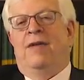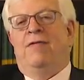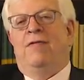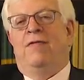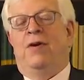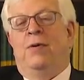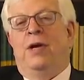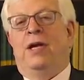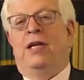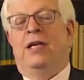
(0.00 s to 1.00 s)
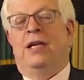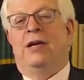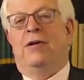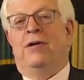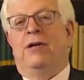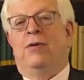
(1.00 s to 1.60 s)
have a very clear